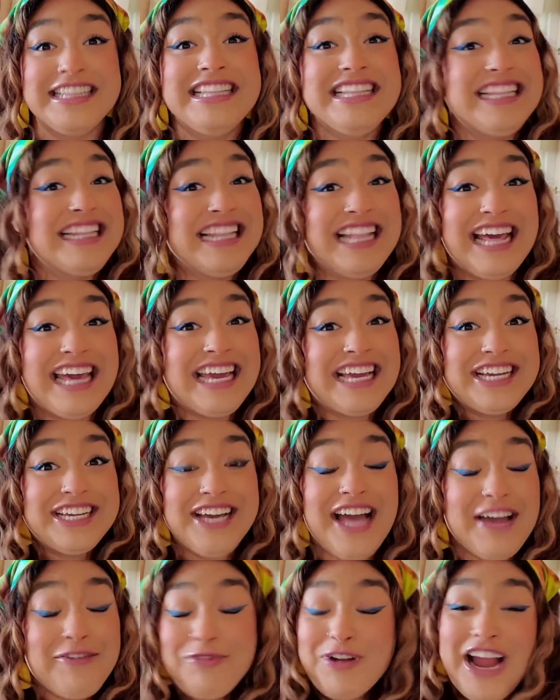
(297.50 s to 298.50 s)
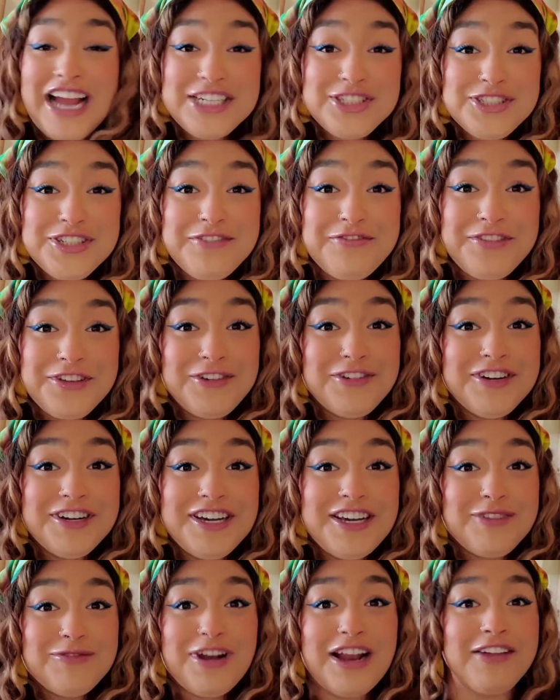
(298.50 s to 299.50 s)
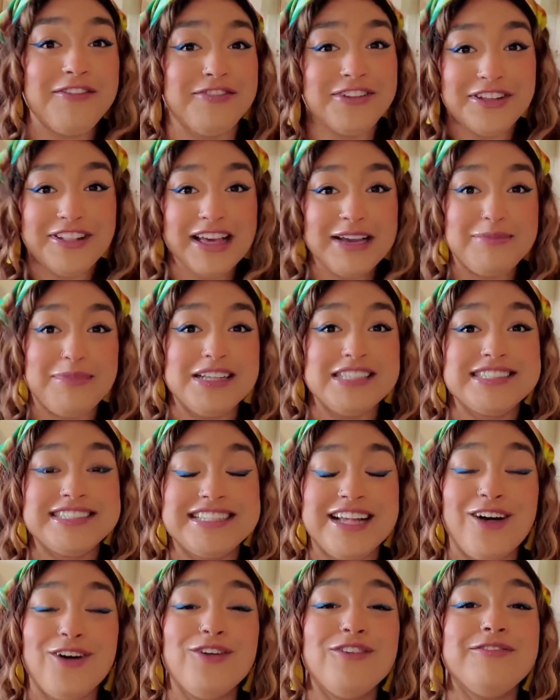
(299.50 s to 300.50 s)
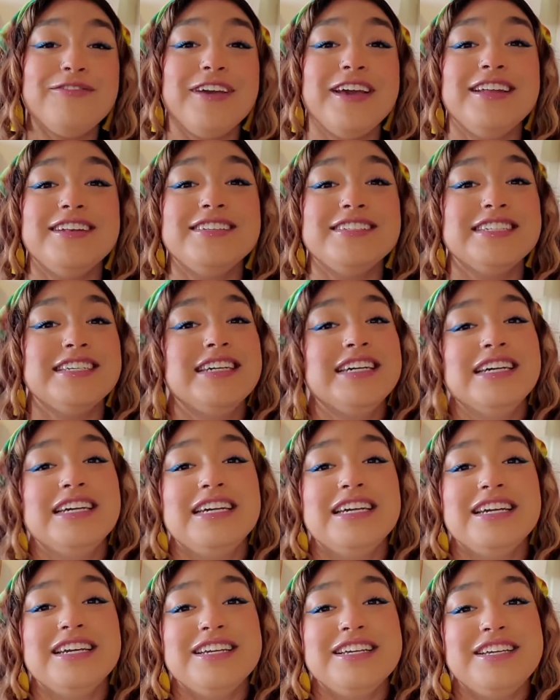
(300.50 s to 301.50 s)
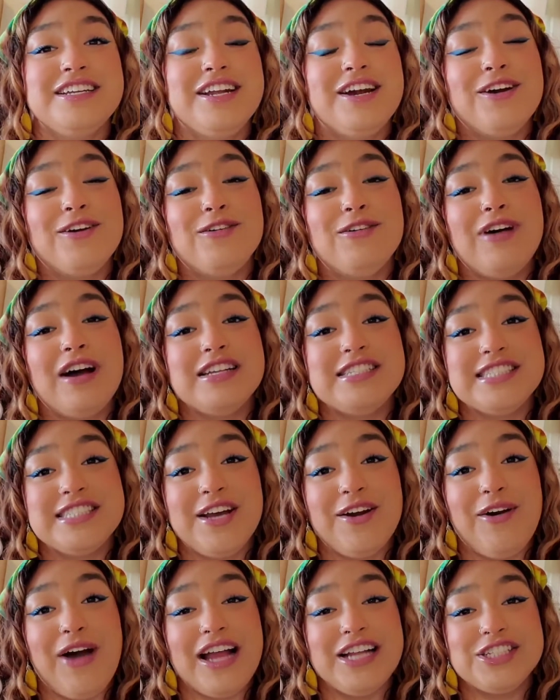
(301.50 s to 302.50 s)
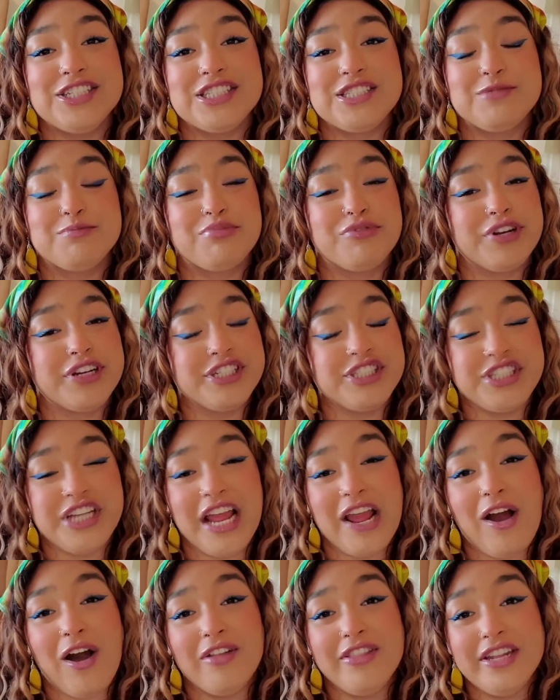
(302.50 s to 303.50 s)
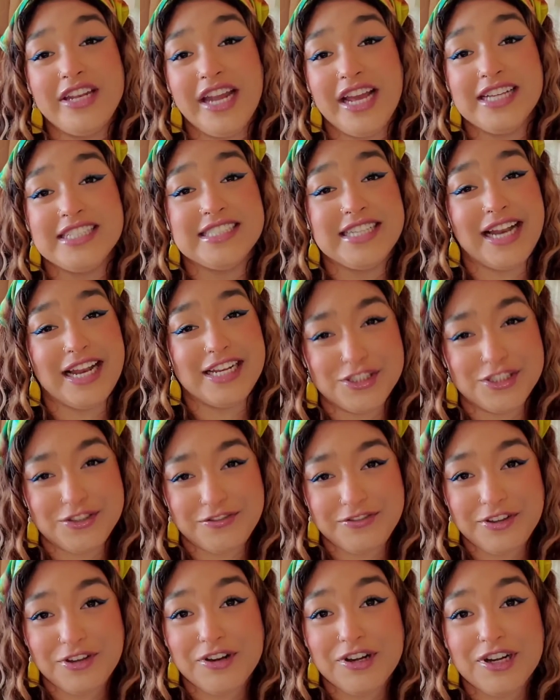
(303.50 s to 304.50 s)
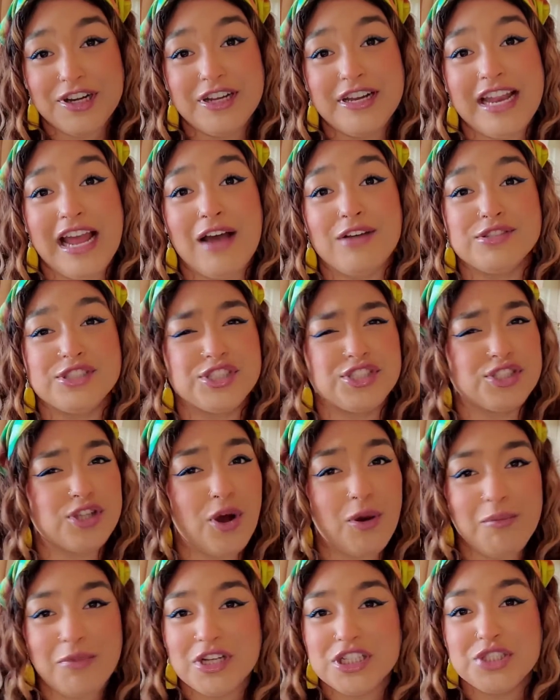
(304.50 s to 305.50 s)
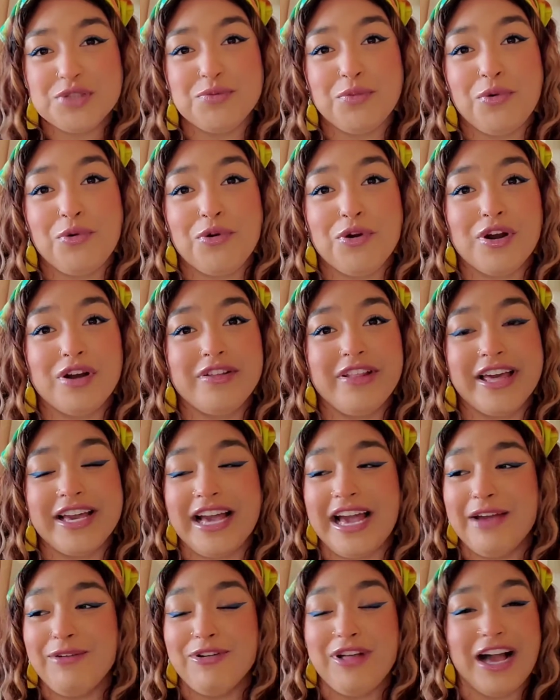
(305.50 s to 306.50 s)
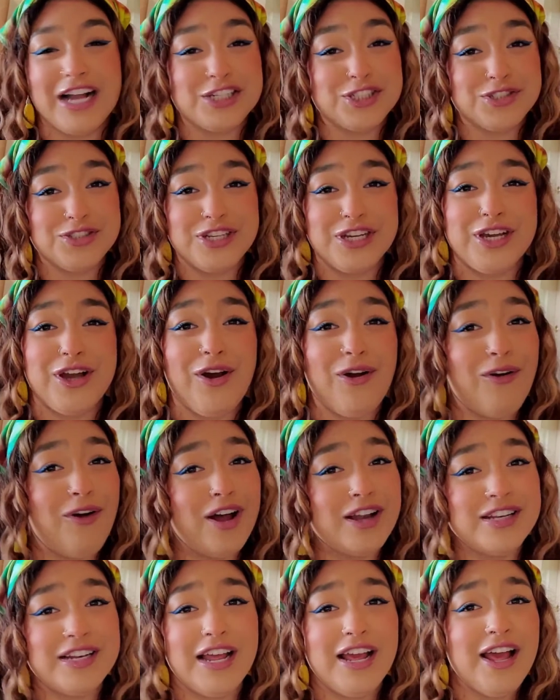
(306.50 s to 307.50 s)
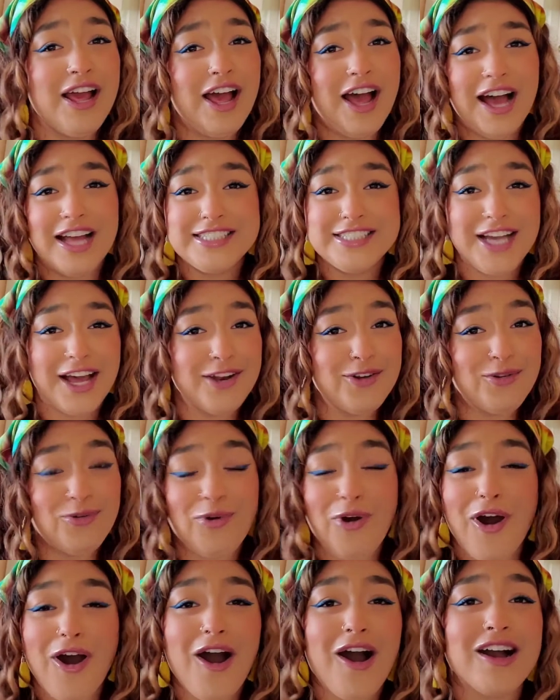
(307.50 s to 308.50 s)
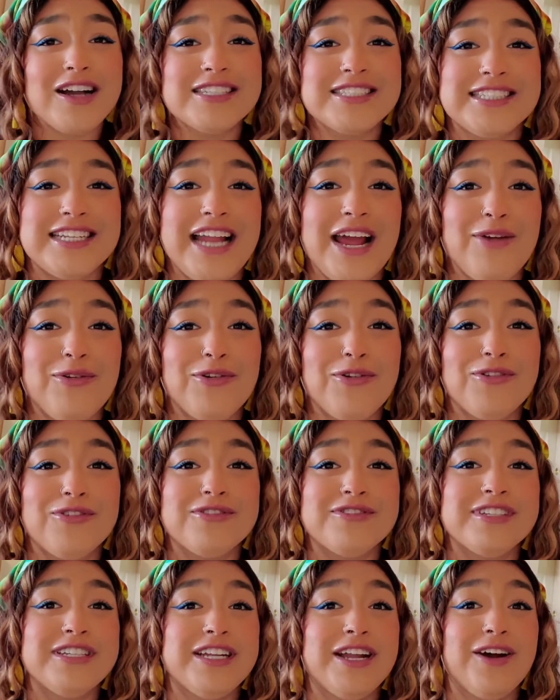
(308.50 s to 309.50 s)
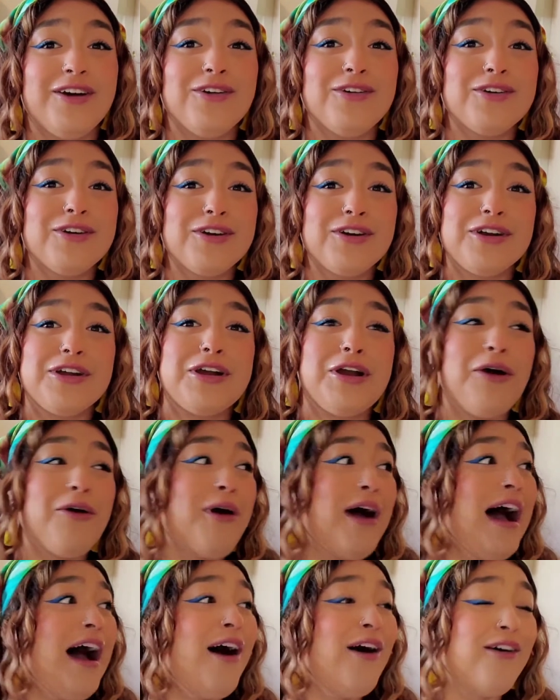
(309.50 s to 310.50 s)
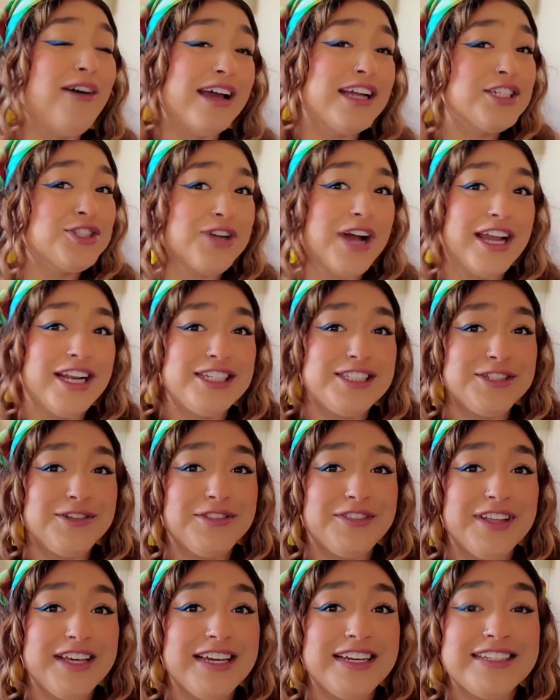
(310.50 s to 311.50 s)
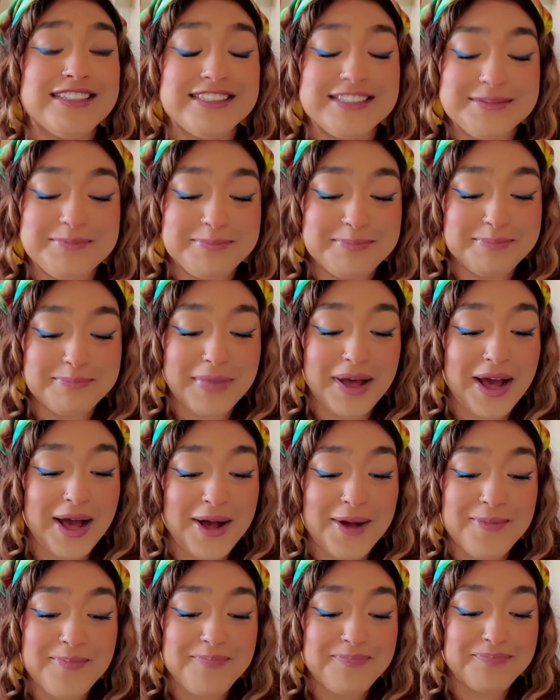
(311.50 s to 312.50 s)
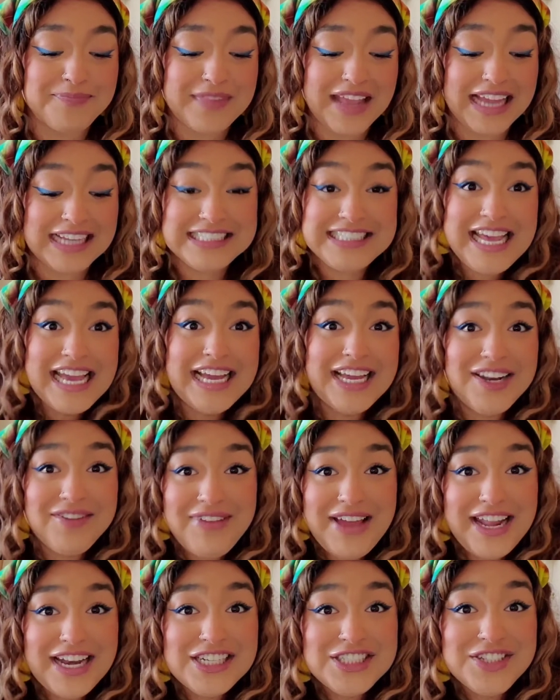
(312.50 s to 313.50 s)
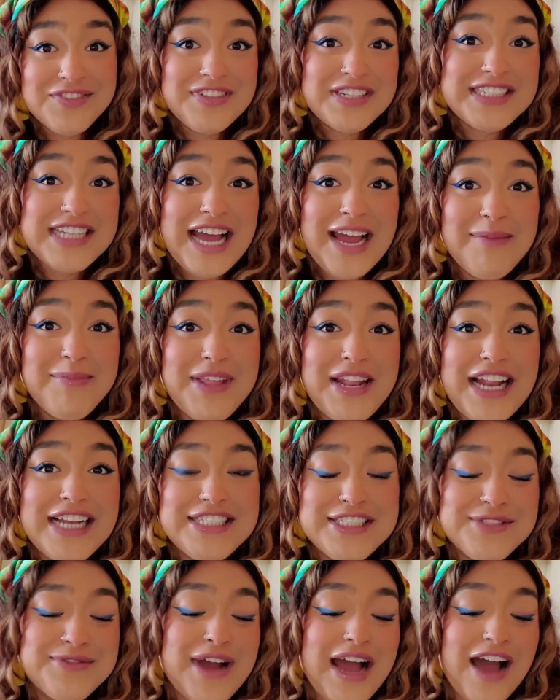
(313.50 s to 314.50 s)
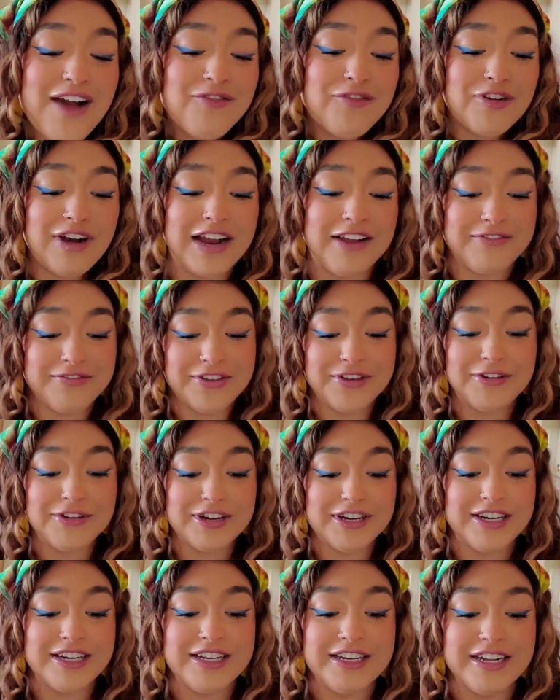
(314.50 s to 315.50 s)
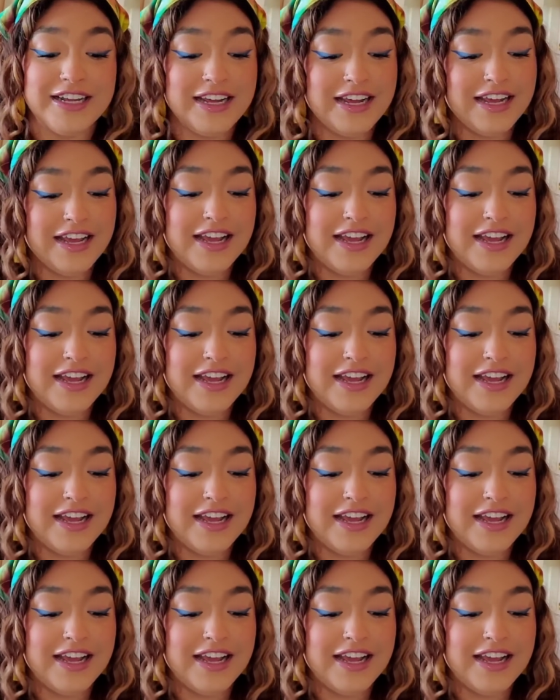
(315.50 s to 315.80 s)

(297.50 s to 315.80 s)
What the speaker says: like, where I actually feel good, where I feel like myself. And you know, so I just appreciate all the days do feel good now so much more. Like, I will actually go on a ton of walks, and I will, you know, go out and try to do things and take advantage of the time that I do have where I feel good.